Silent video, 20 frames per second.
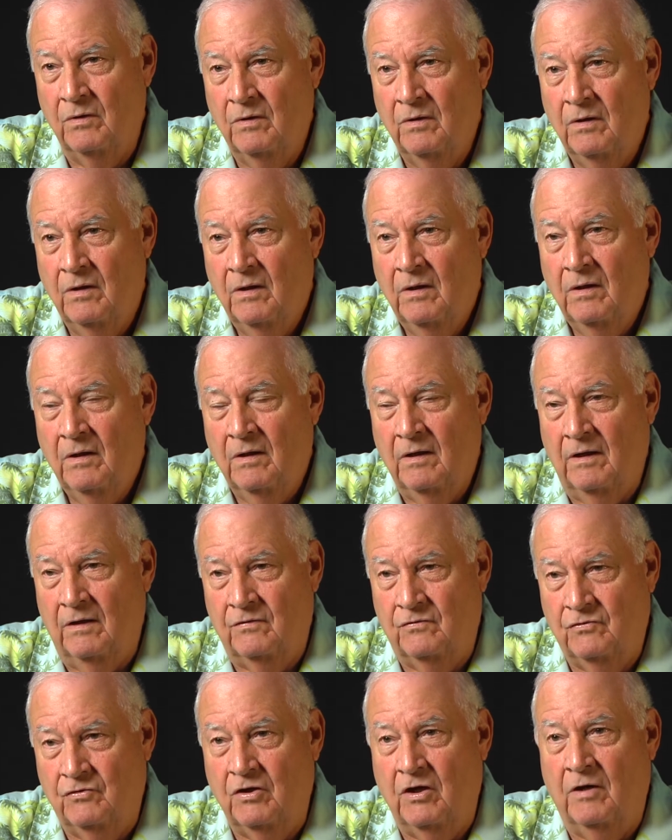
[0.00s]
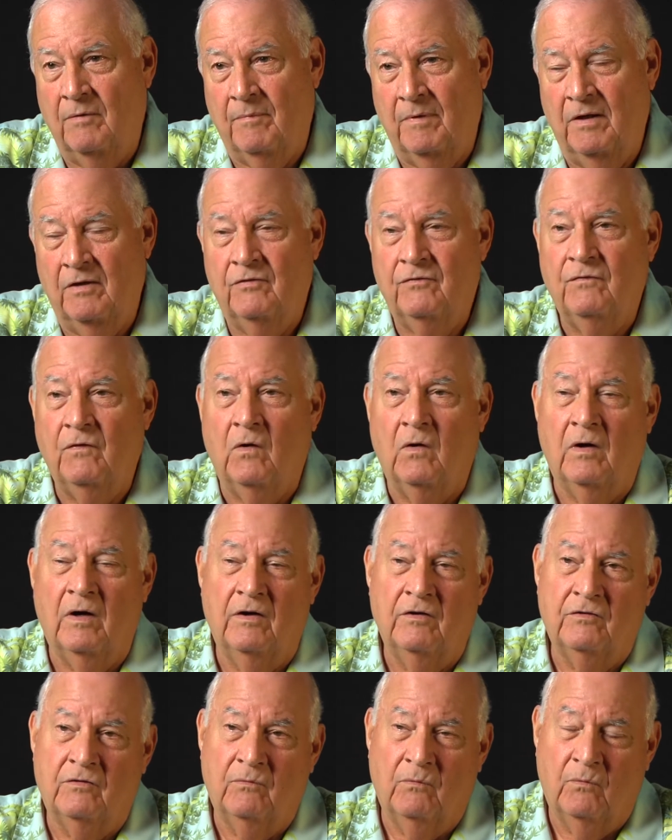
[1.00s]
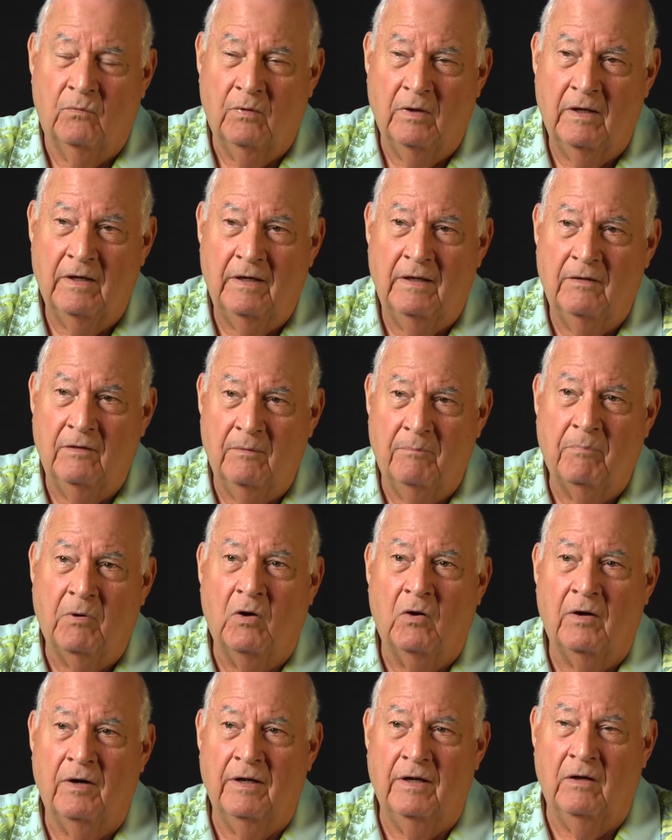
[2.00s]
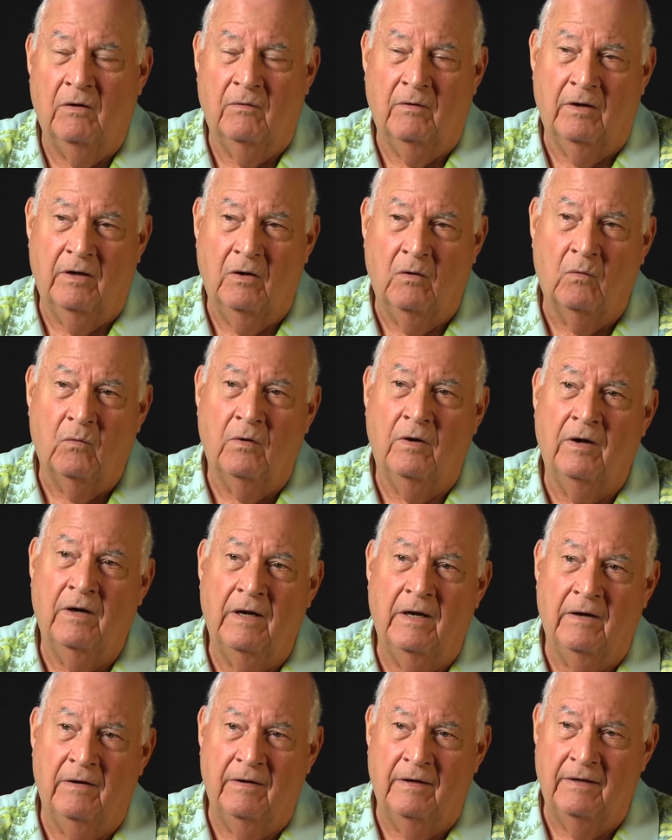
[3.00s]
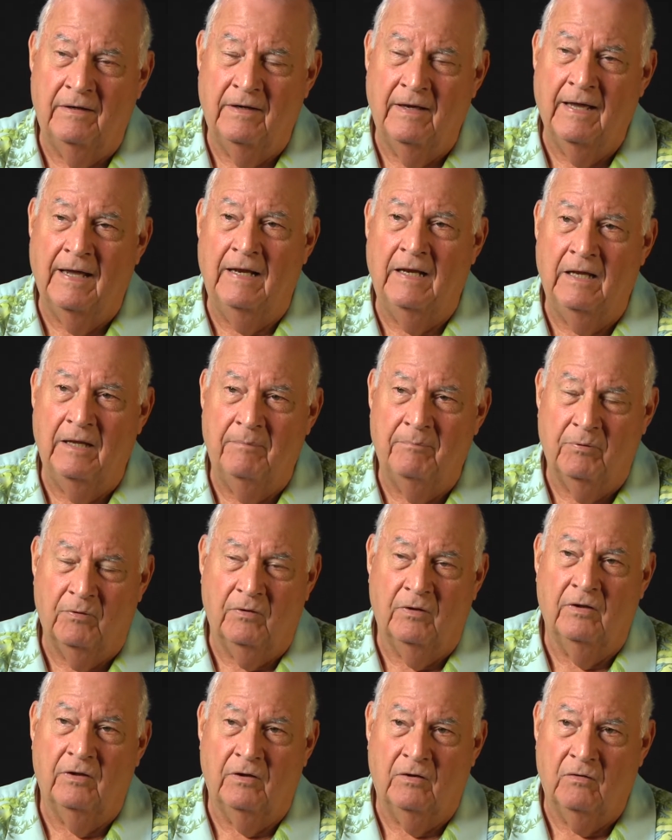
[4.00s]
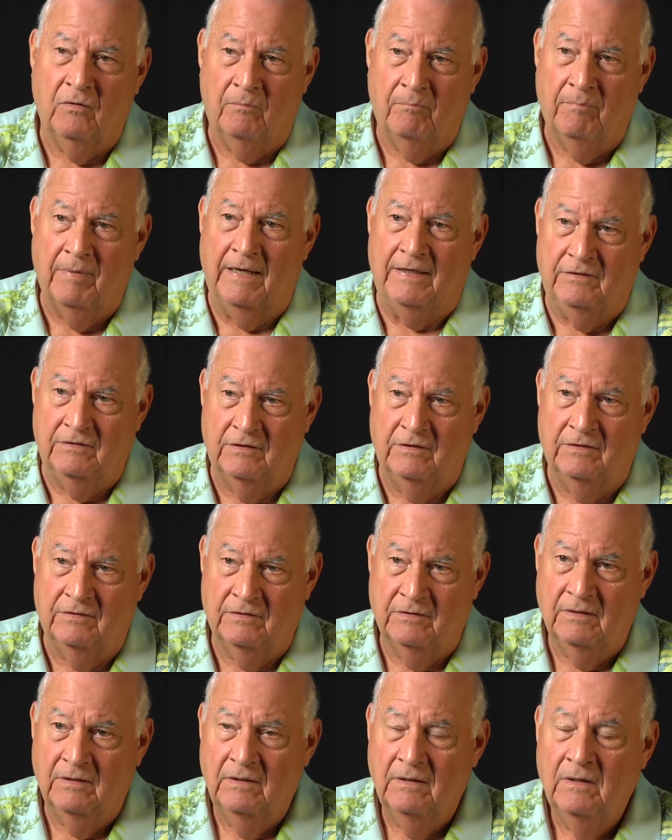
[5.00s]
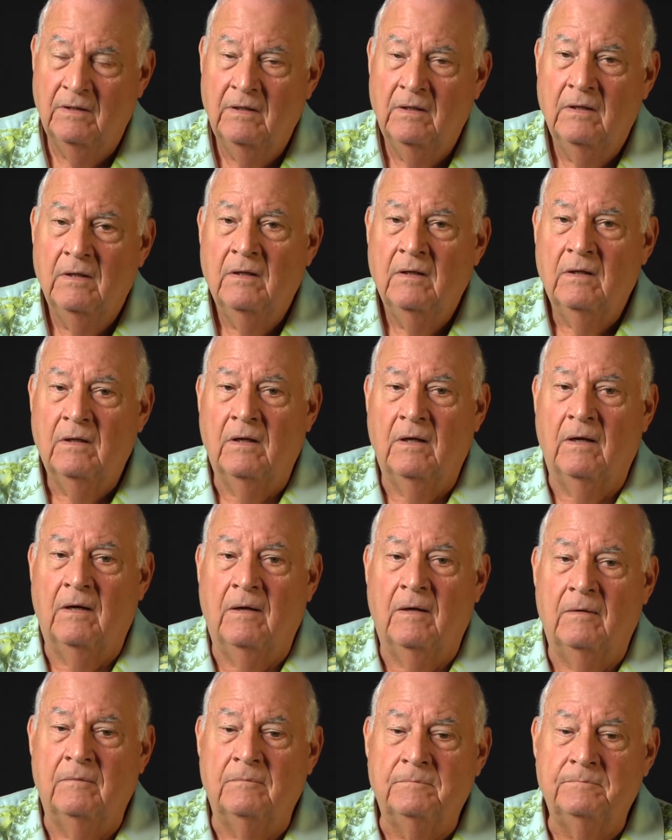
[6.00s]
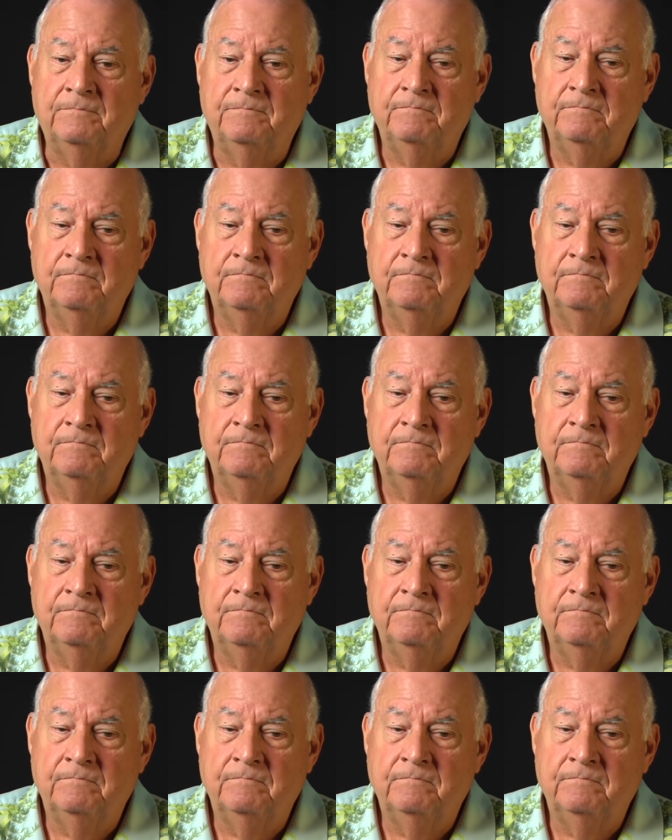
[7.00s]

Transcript: mm-hmm. as chairman as far as running the party on an ordinary daily political basis. Um,